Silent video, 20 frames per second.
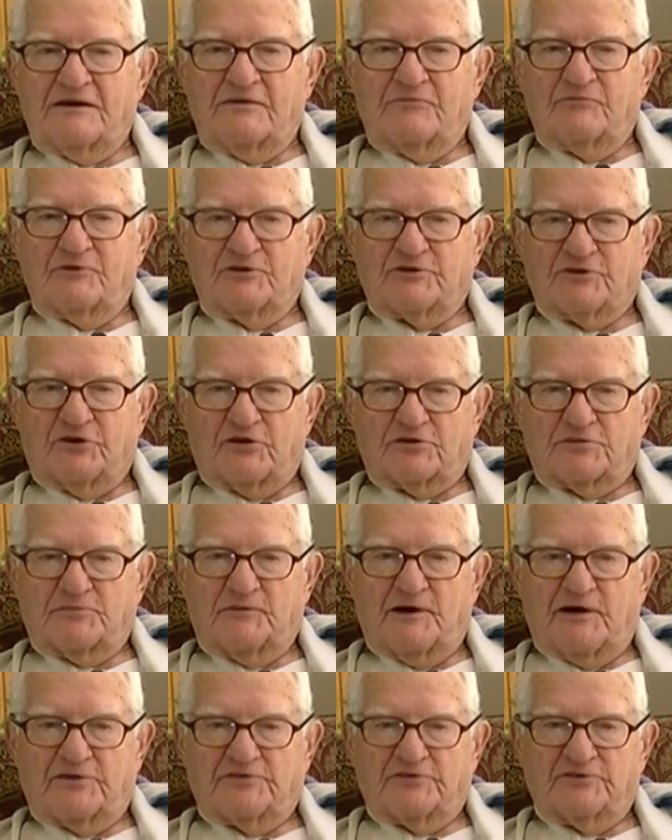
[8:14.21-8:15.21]
We talked
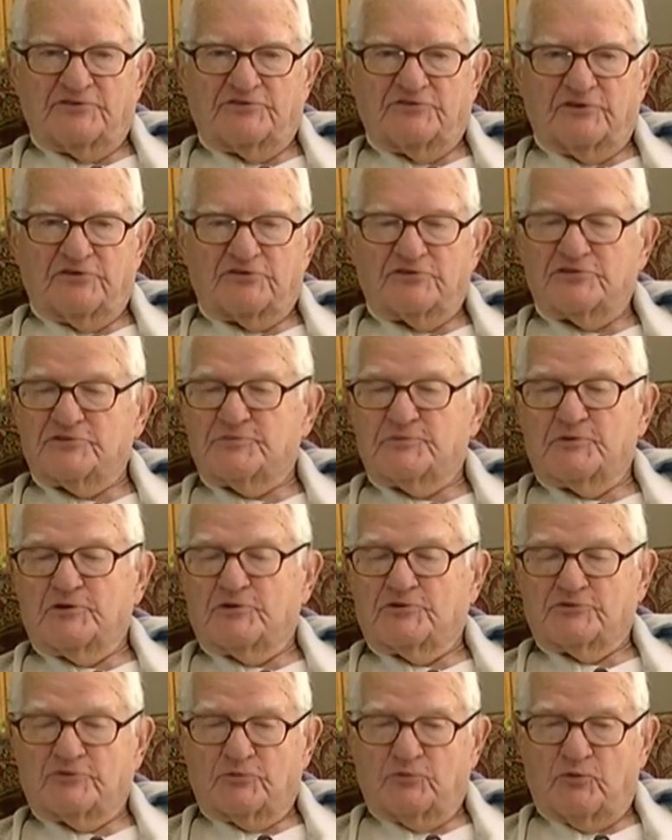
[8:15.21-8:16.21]
about this under spiritual